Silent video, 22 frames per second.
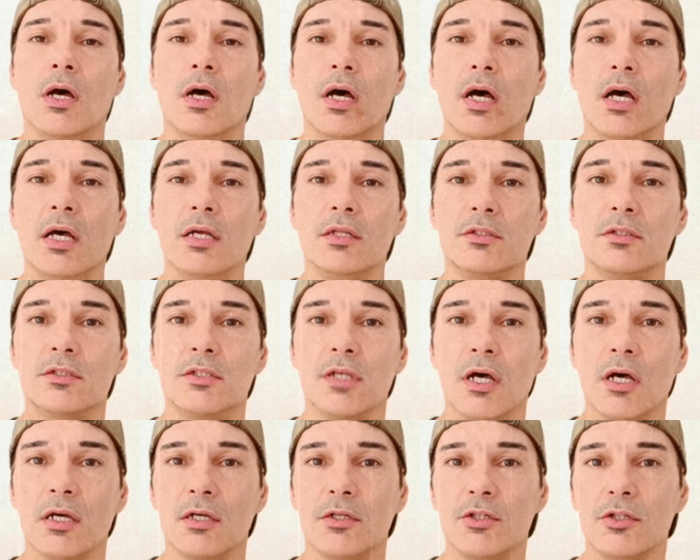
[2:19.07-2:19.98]
And,
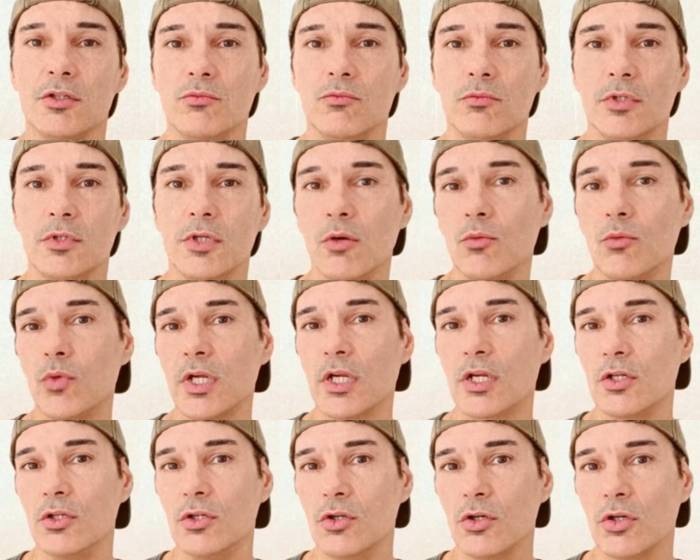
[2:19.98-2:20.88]
uh, you know, we
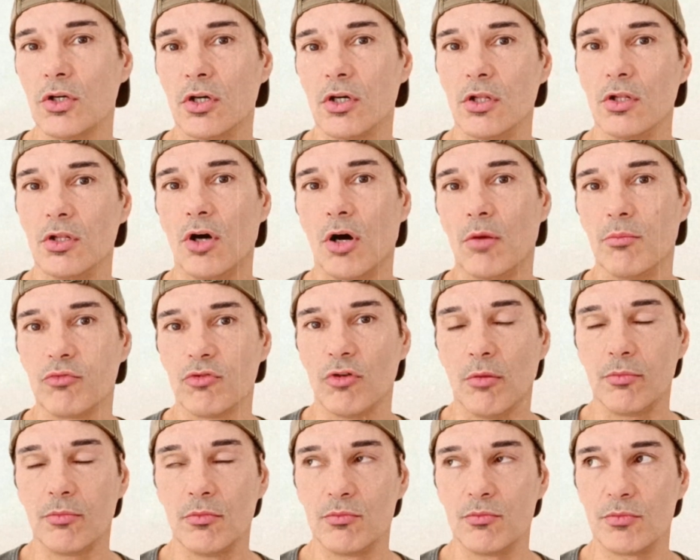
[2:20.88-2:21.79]
can look at a lot of
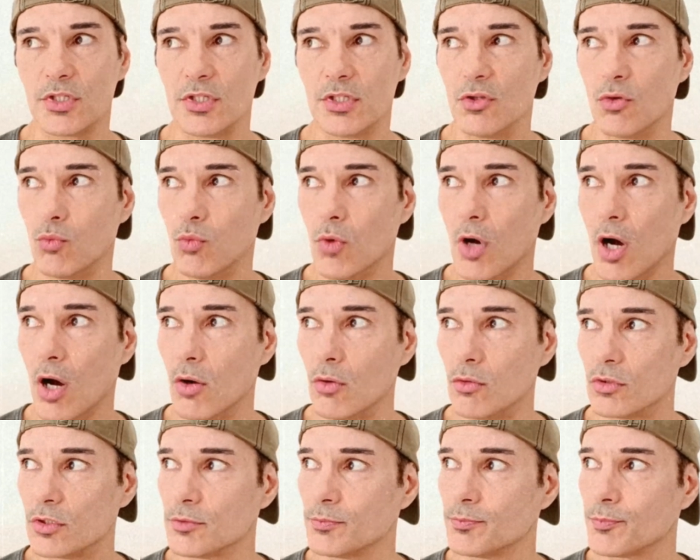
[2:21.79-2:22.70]
problems in the
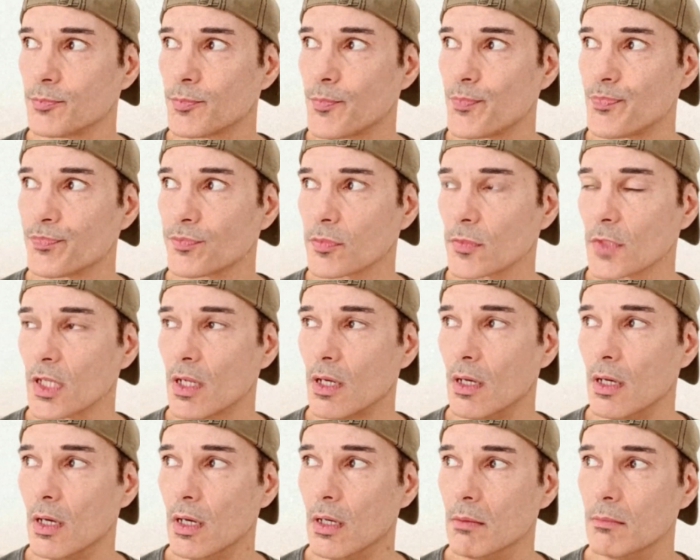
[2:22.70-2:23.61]
world,
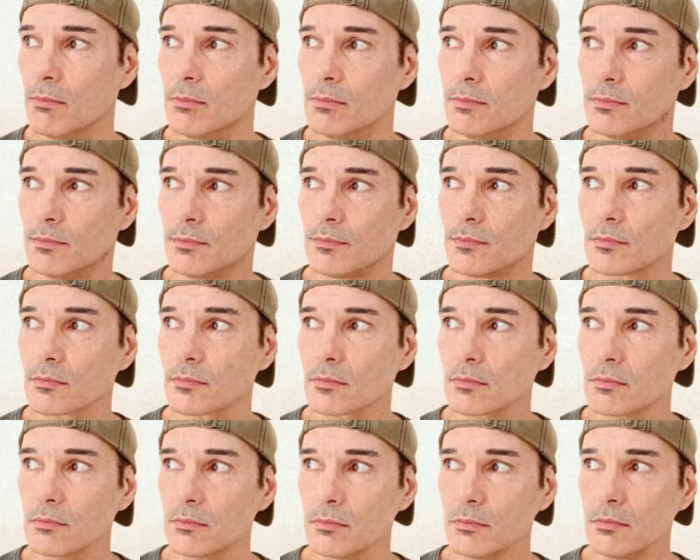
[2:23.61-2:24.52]
um,
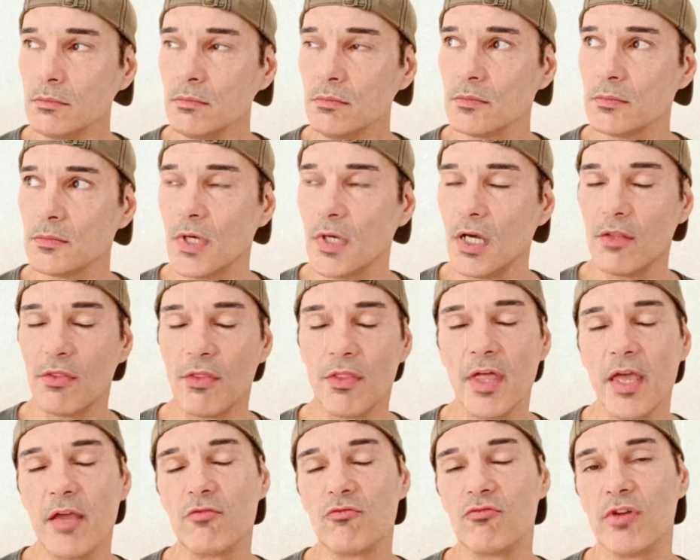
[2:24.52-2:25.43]
and
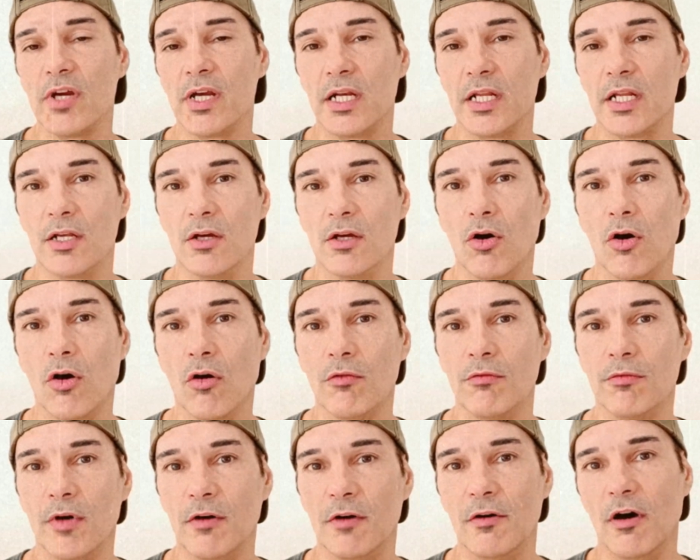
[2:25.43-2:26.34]
they're really
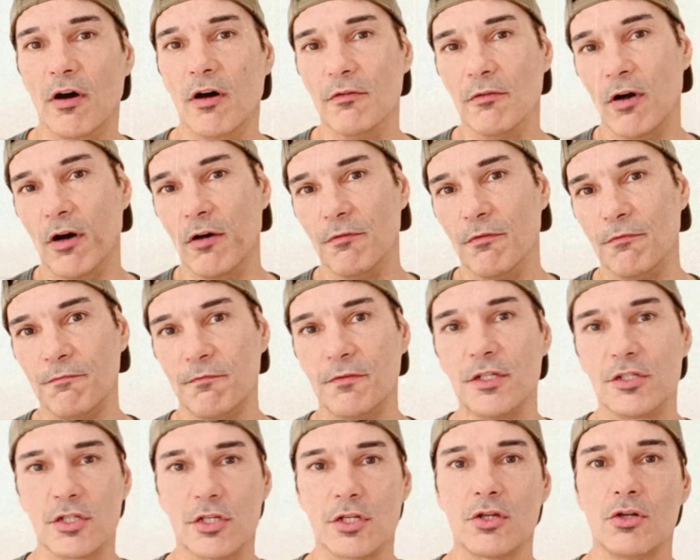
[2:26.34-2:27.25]
of a, a, a
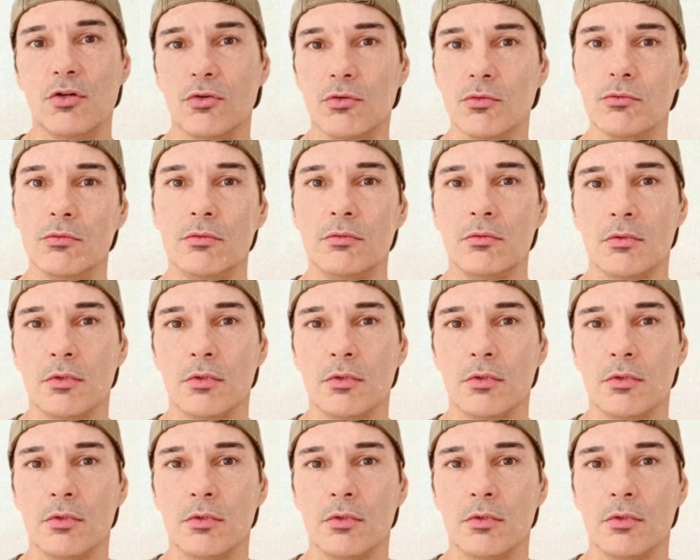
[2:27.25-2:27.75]
physical